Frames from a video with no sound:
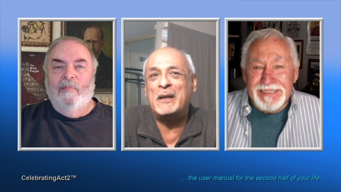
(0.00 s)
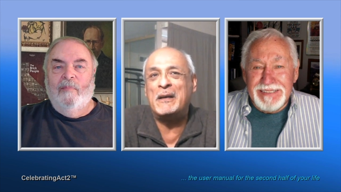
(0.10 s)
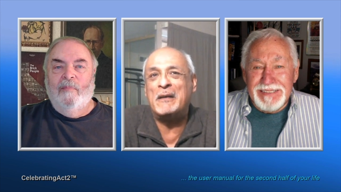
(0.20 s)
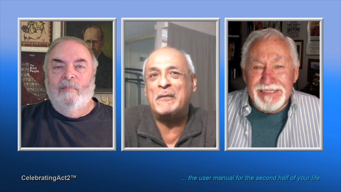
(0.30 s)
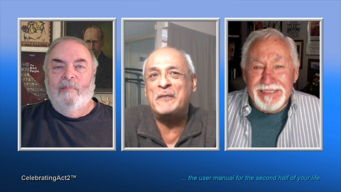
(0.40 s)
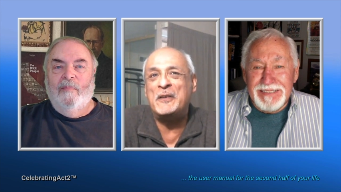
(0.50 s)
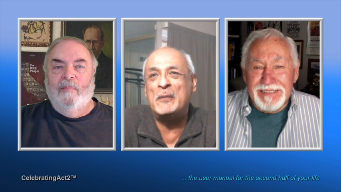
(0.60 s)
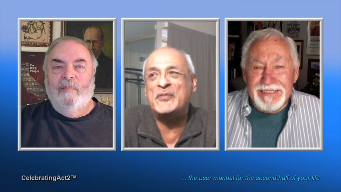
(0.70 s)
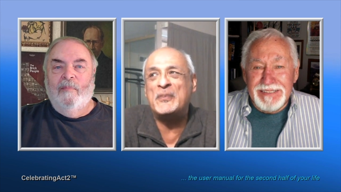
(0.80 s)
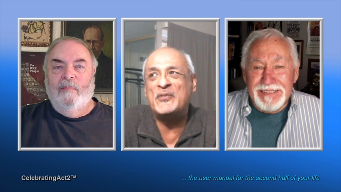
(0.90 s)
Speaker 1: a, a
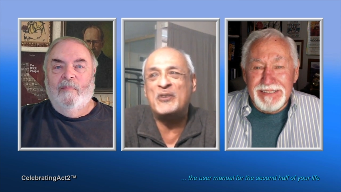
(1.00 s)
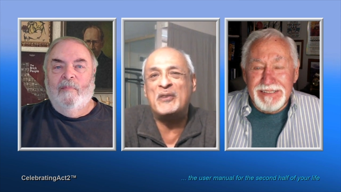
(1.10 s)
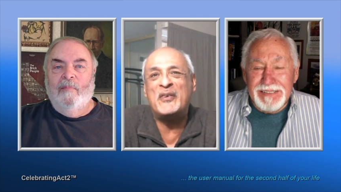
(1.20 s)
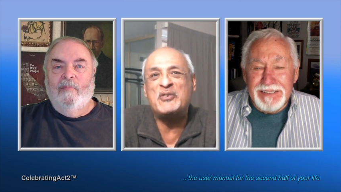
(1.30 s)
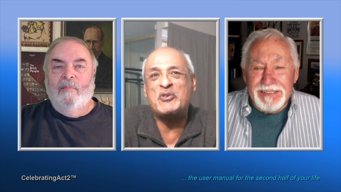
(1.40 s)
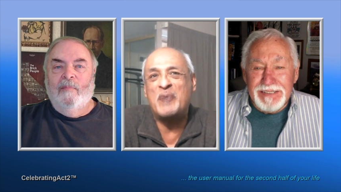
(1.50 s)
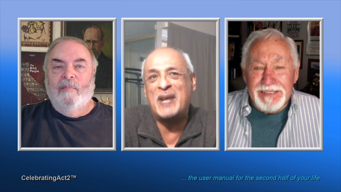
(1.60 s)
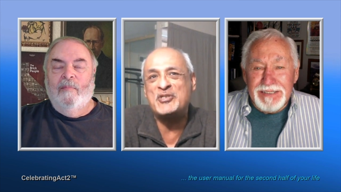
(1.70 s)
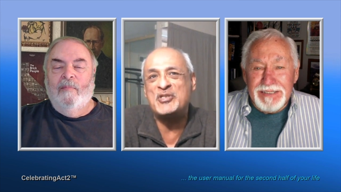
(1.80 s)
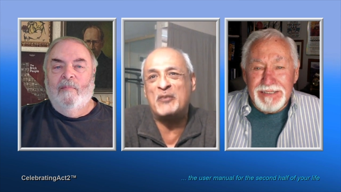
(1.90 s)
film some sort of a
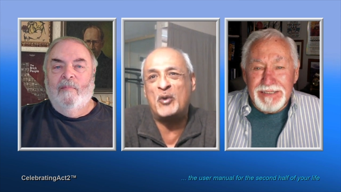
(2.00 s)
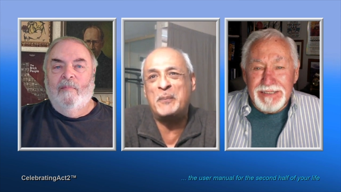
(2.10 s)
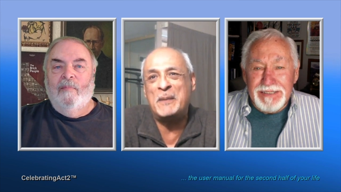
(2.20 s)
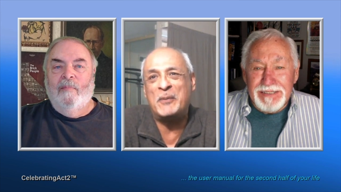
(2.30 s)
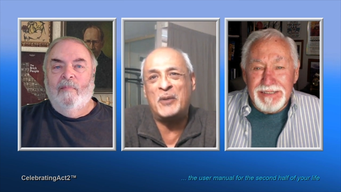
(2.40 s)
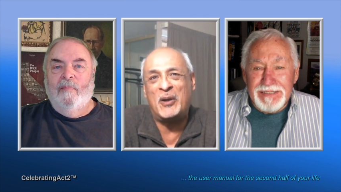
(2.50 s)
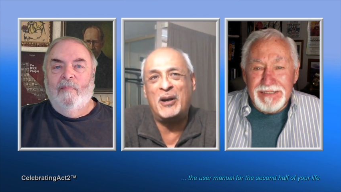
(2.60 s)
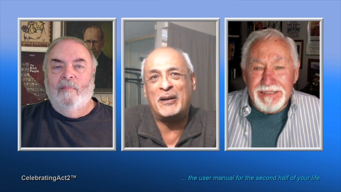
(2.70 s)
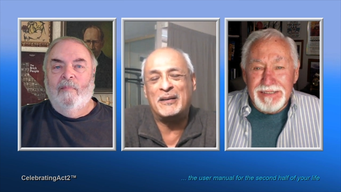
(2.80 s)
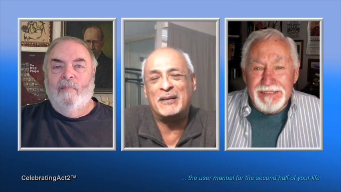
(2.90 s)
direction of where
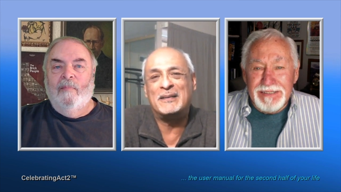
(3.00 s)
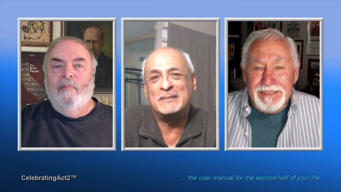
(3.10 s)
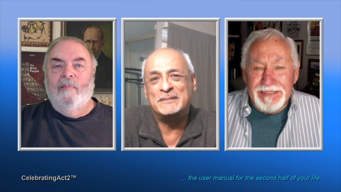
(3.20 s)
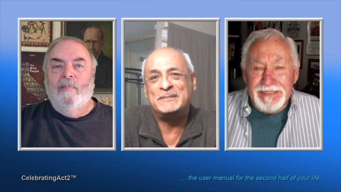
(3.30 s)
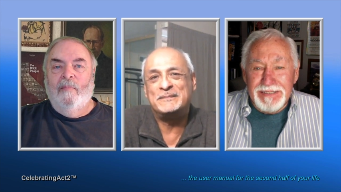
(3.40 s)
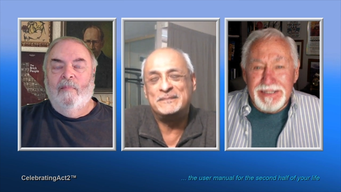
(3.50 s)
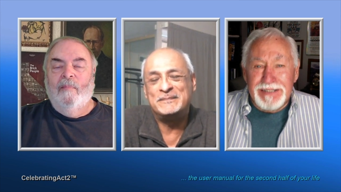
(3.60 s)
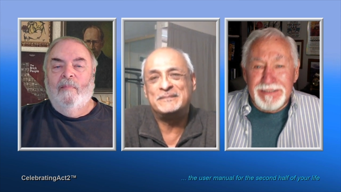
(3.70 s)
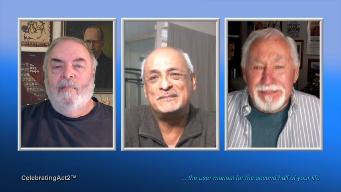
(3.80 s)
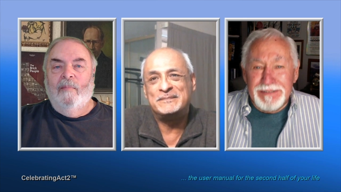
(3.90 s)
people are.
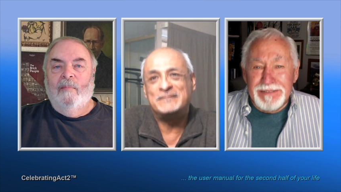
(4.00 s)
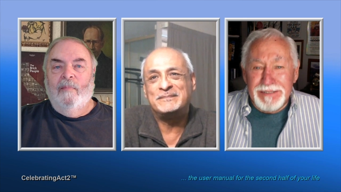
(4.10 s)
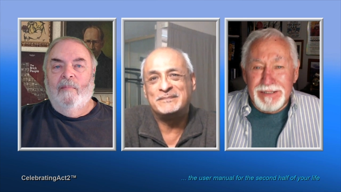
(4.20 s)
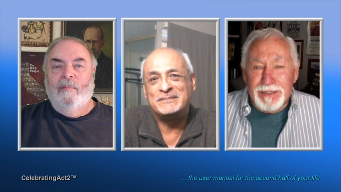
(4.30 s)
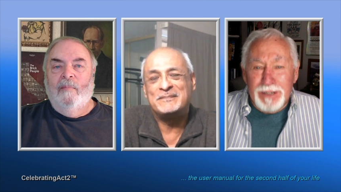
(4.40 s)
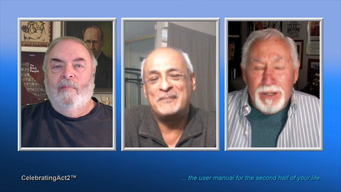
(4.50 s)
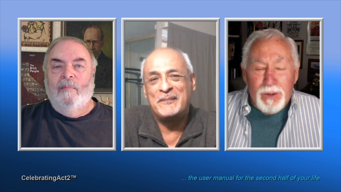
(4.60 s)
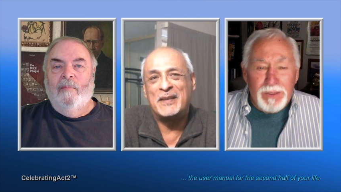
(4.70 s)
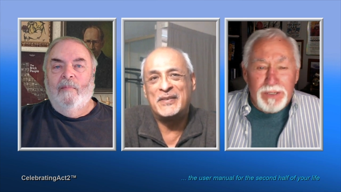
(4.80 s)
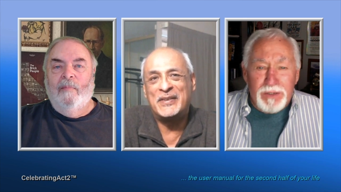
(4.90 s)
Yeah, yeah.
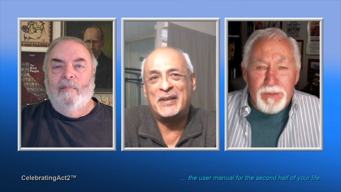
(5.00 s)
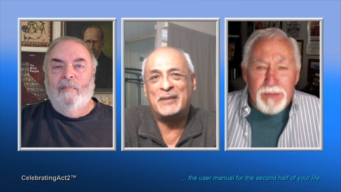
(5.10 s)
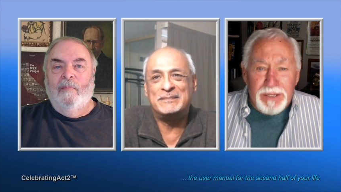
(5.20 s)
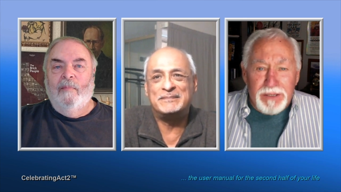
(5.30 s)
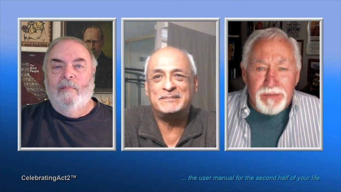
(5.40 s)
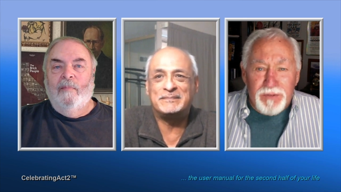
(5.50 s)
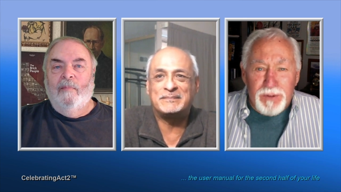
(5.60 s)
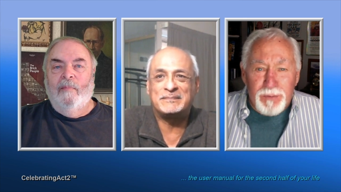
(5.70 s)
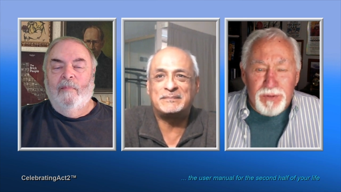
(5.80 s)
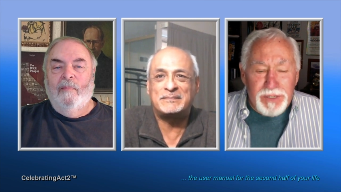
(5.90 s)
Well, they do make the
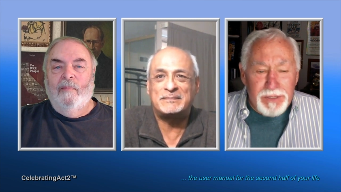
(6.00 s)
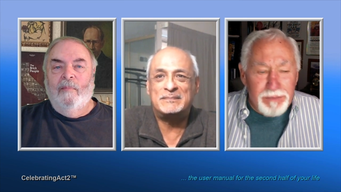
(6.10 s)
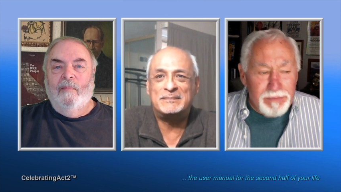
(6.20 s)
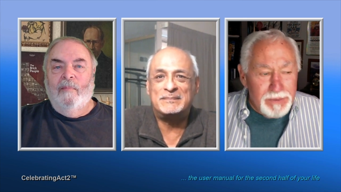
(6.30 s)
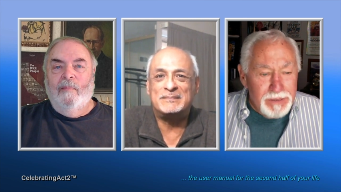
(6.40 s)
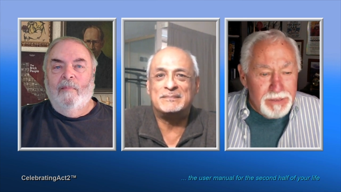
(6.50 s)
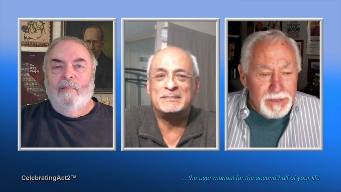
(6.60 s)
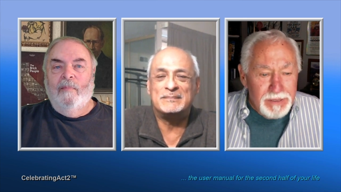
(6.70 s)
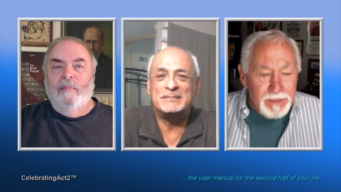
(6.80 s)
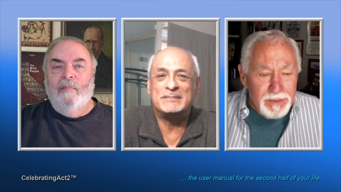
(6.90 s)
film
Speaker 2: seem
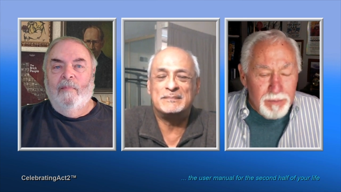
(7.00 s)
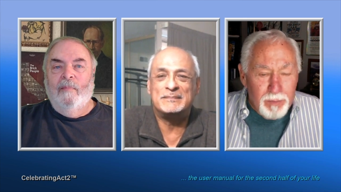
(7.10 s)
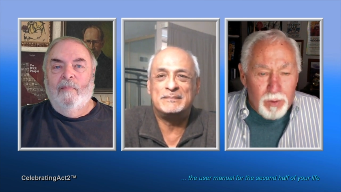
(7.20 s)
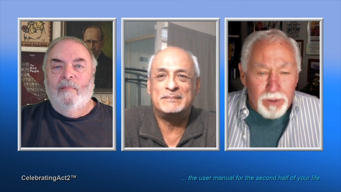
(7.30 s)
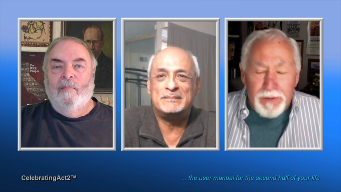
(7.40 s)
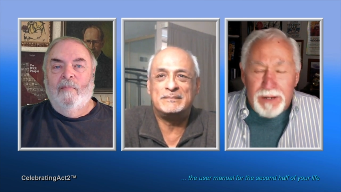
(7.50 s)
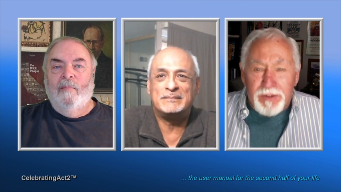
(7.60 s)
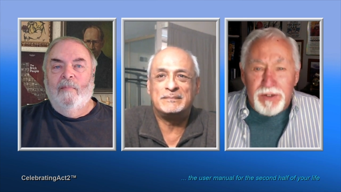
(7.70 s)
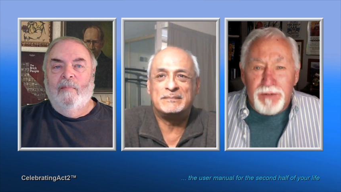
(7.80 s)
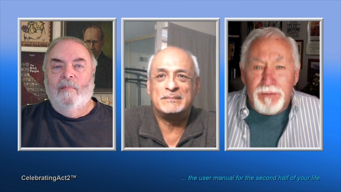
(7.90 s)
more
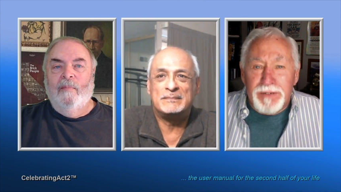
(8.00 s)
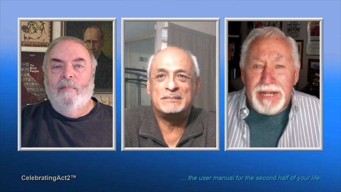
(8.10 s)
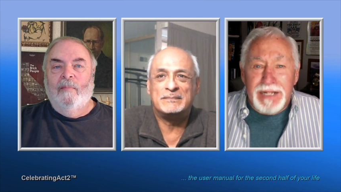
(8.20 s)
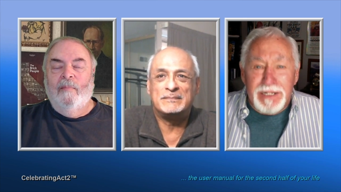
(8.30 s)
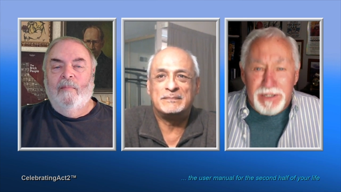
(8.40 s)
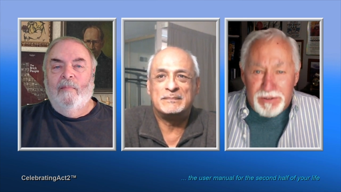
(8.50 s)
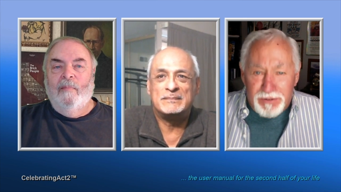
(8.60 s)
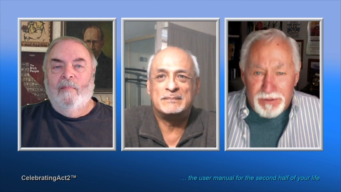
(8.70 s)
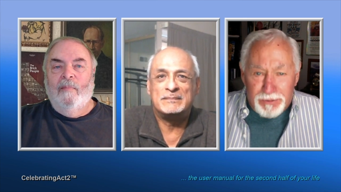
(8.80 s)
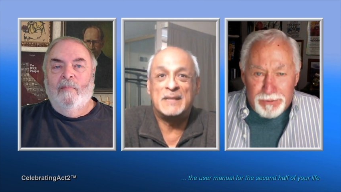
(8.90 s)
grounded in
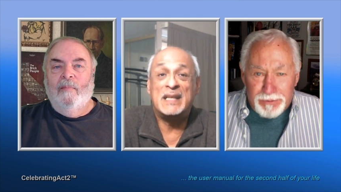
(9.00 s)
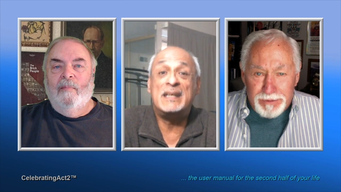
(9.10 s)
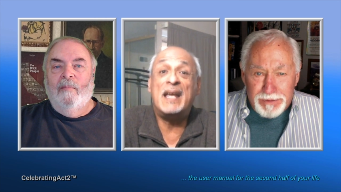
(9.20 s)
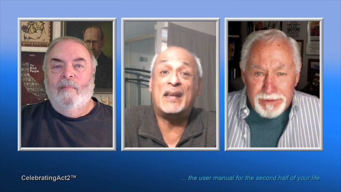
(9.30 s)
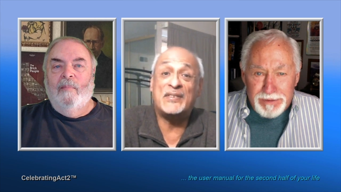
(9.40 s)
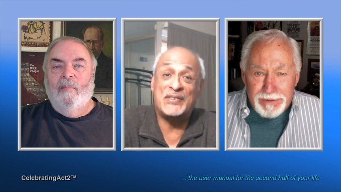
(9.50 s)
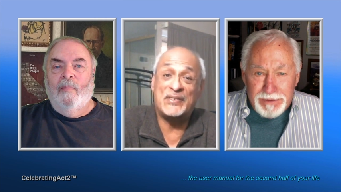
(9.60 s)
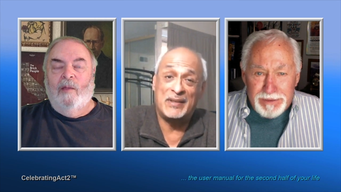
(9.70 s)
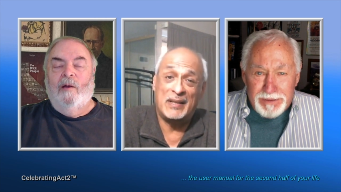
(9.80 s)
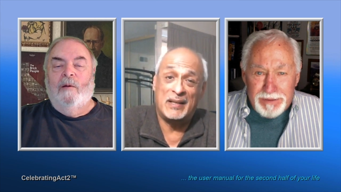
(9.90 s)
reality too.
Speaker 1: Yes.
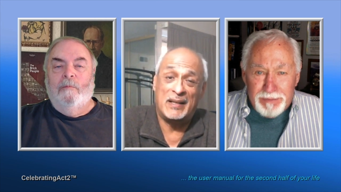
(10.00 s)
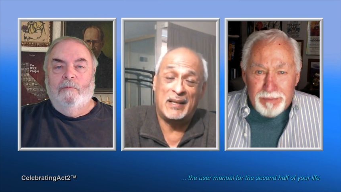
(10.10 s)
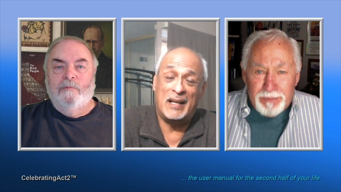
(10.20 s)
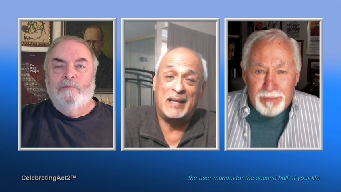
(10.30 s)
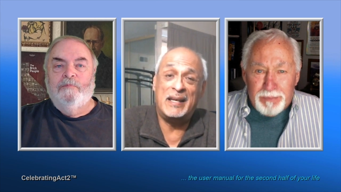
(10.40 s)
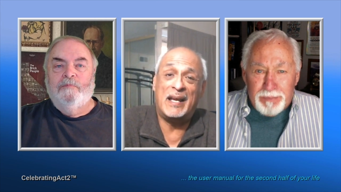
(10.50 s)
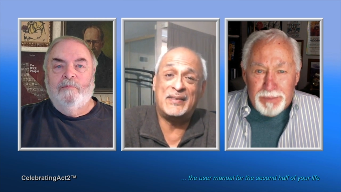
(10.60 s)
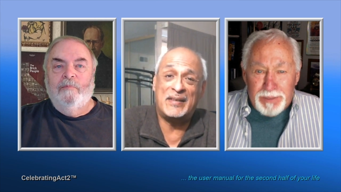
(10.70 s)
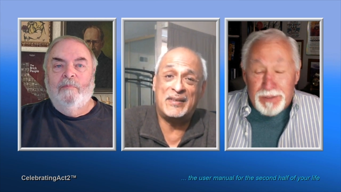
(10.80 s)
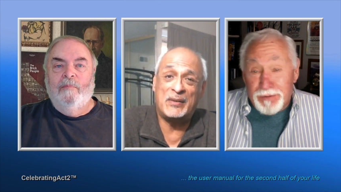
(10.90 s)
Yeah.
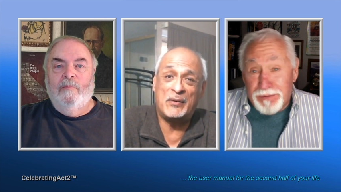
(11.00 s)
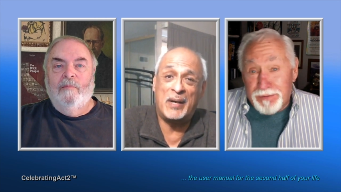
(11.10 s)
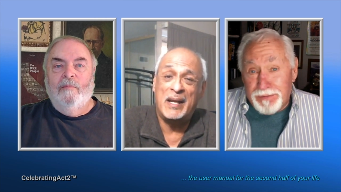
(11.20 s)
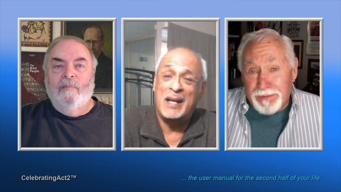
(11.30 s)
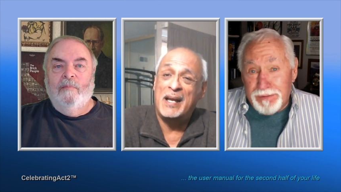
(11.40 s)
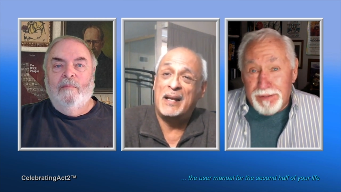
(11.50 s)
Yes, that's because